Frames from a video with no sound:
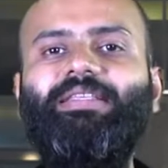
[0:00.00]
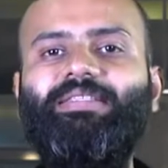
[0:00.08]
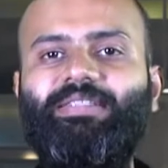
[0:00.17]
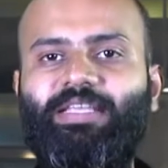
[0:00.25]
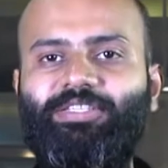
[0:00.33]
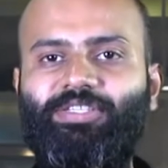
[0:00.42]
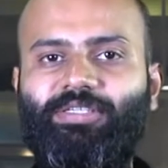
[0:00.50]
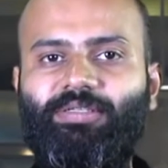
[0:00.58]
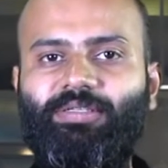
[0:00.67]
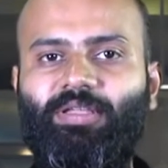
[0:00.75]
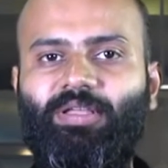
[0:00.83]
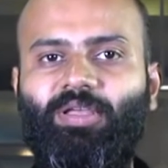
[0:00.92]
session,
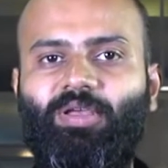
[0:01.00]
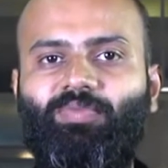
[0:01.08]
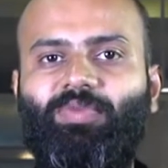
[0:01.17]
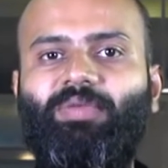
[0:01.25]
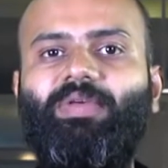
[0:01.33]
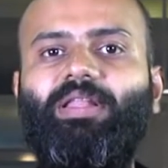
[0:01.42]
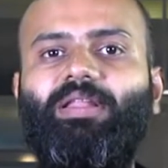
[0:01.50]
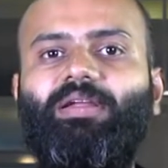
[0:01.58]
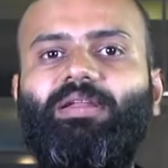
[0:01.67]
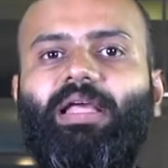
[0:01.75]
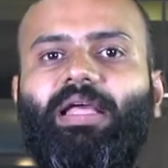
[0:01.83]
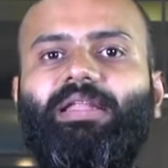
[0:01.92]
we will
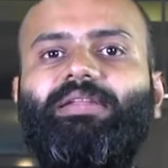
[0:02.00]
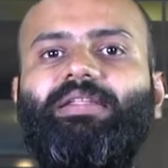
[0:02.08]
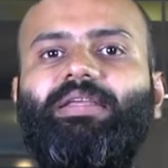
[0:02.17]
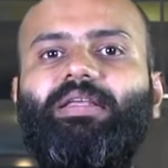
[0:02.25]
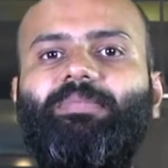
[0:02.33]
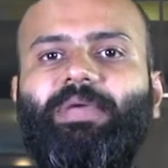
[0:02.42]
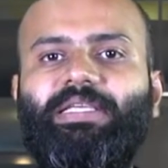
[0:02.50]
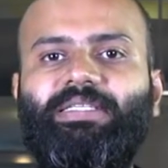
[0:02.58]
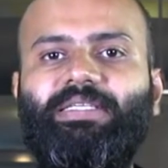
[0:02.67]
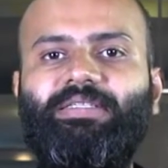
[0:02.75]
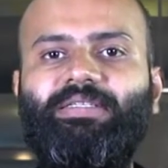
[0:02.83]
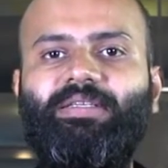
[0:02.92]
learn electrical
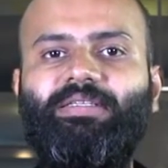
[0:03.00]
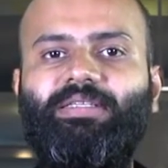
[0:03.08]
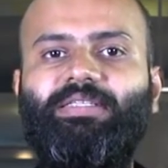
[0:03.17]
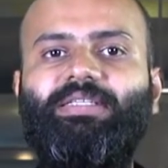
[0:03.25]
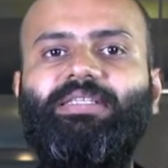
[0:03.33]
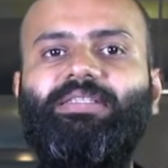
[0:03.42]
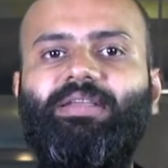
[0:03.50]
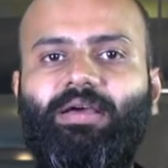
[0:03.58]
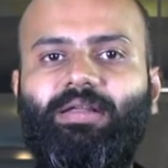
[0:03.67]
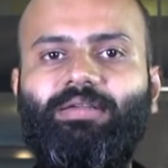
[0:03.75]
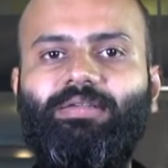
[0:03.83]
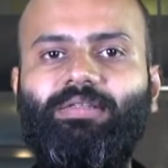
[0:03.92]
basics such as
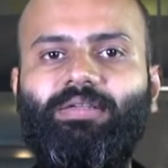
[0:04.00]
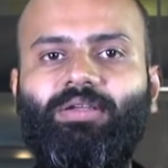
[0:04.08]
current,